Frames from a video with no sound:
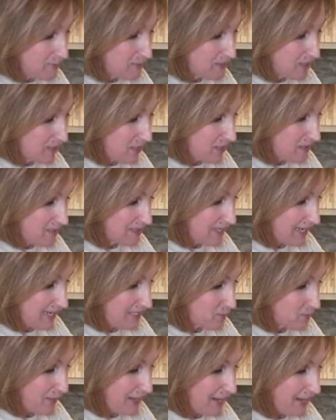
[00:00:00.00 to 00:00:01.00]
cream sauce,
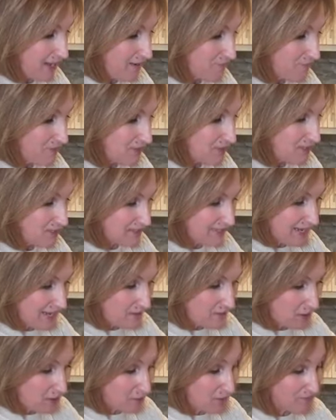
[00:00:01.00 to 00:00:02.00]
guys, we have this
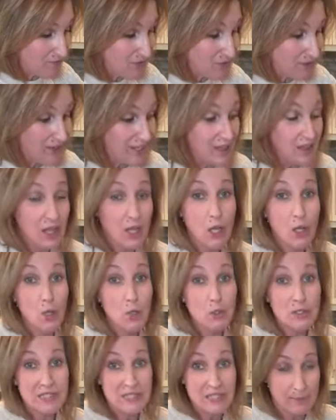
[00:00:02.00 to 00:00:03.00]
down on a very
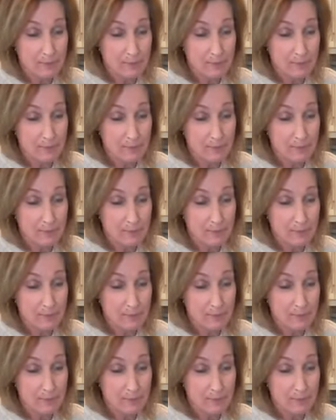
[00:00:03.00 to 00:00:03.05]
low